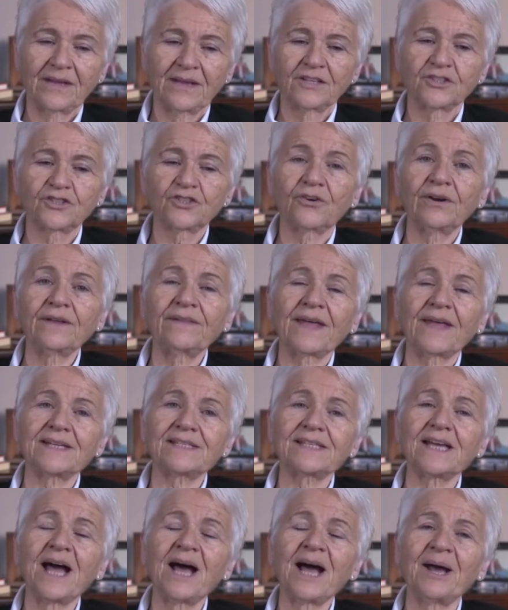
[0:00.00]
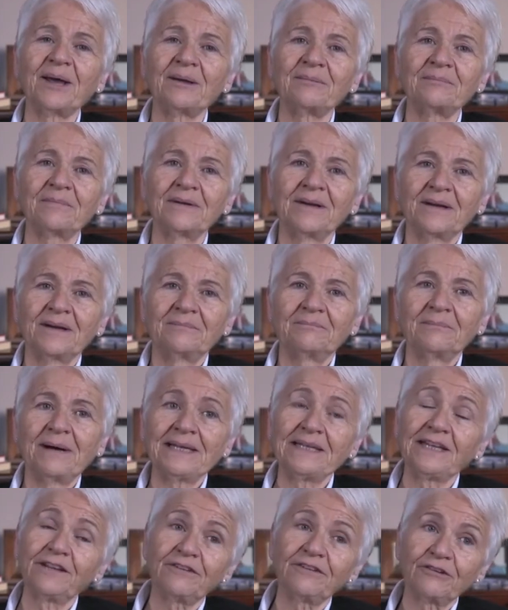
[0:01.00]
During that time, my
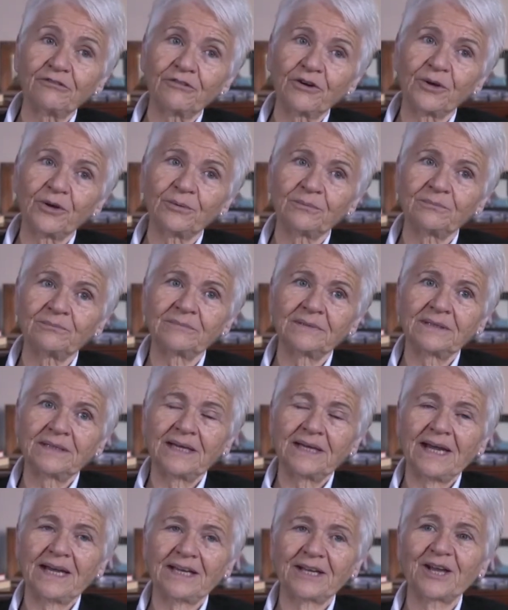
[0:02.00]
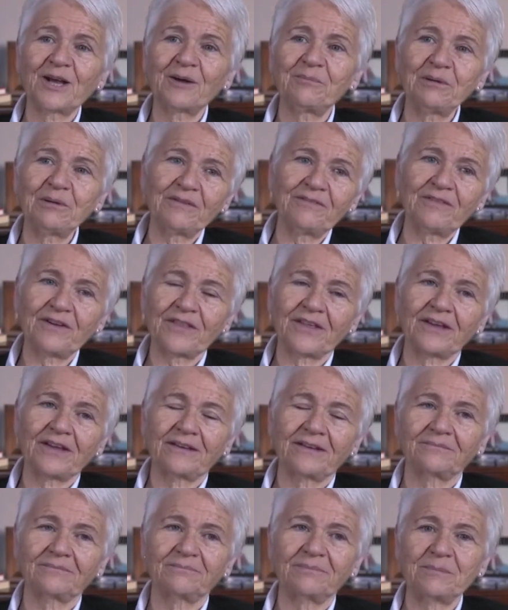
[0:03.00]
living room and a couple of
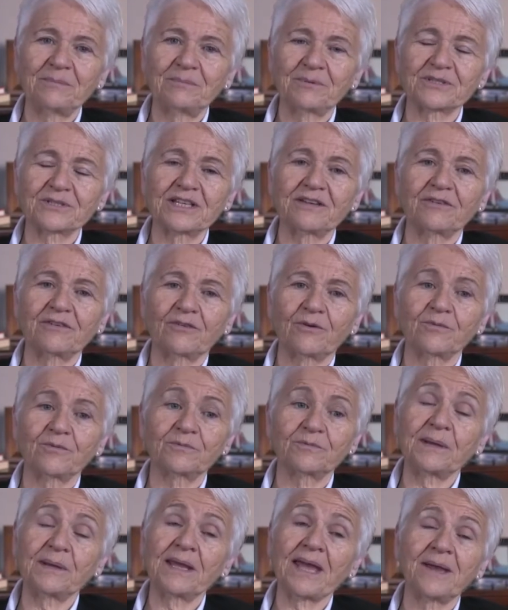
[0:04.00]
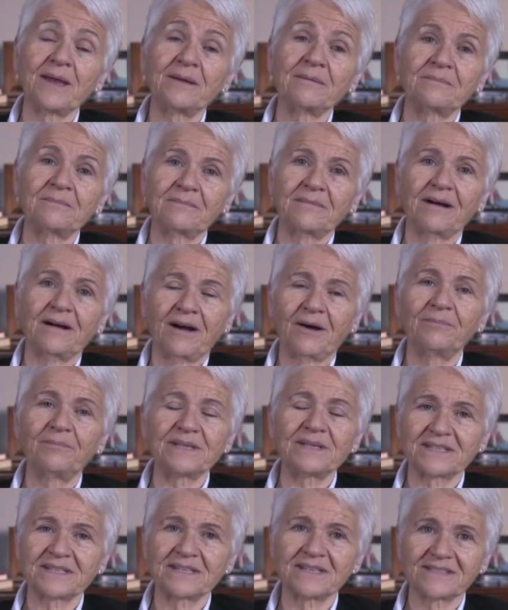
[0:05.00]
other people's living rooms became our
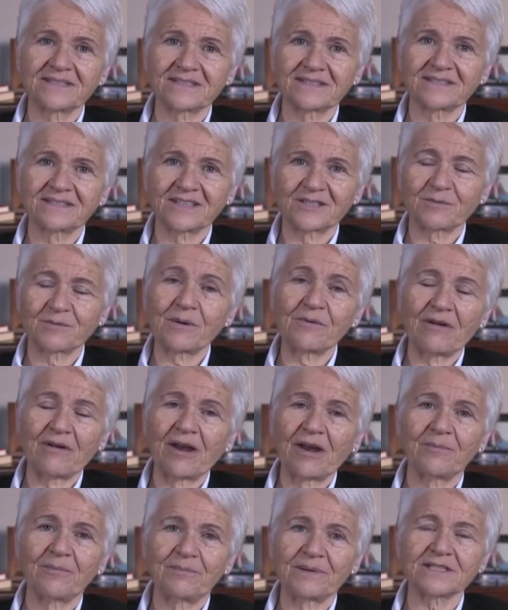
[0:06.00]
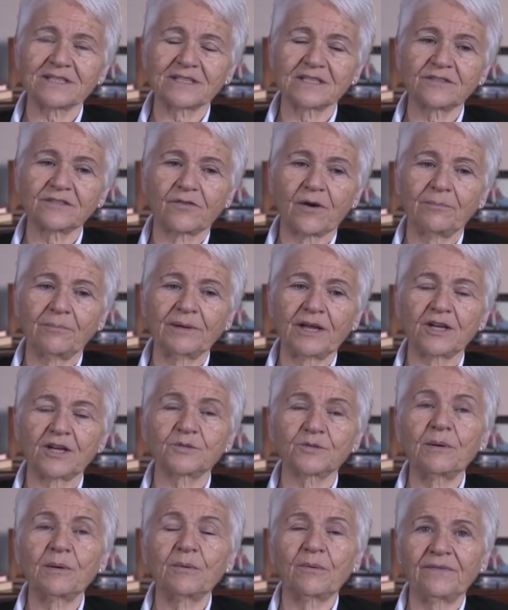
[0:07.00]
business. That's where we ran our business from.
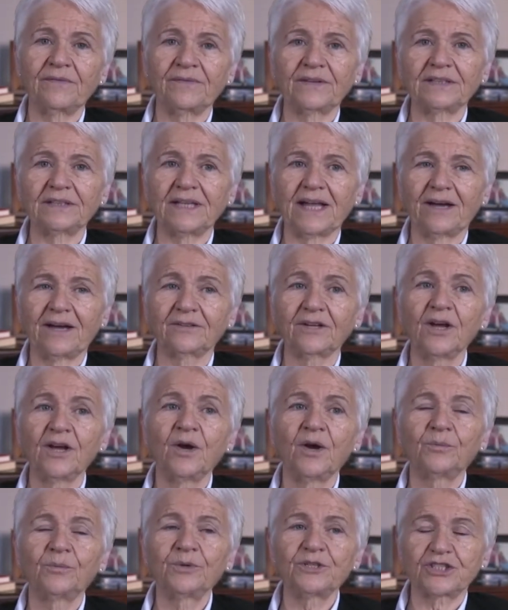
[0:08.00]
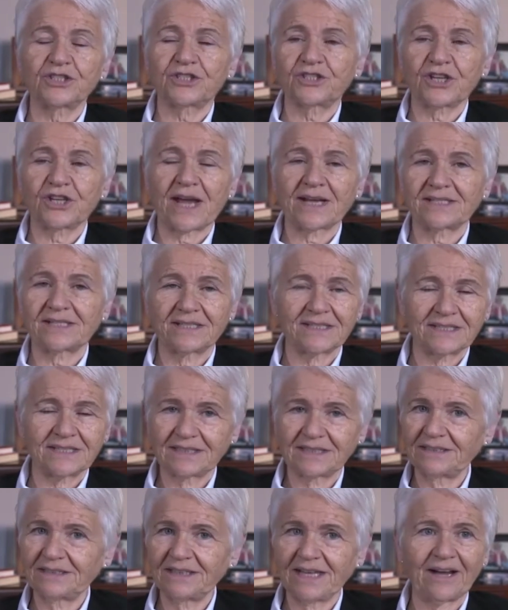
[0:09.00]
Because we were in the cloud, we just jacked into the
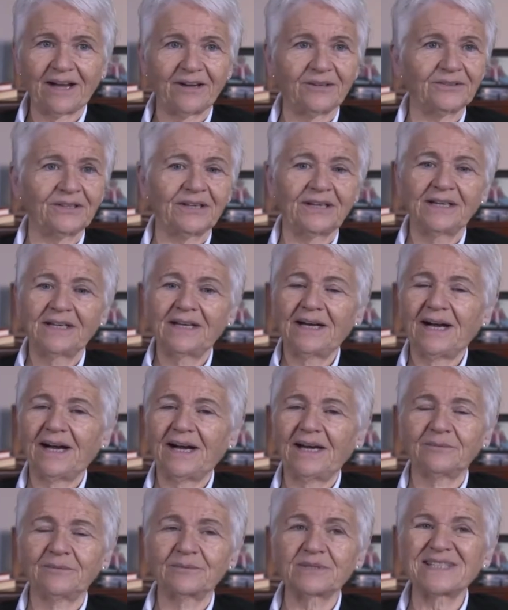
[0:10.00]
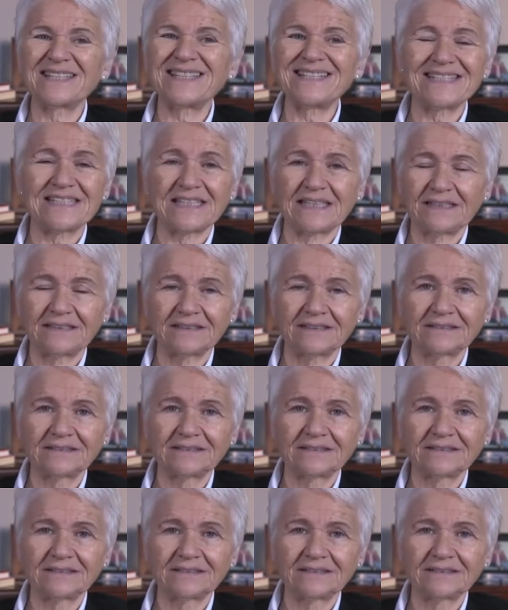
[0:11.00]
cloud, and it was easy.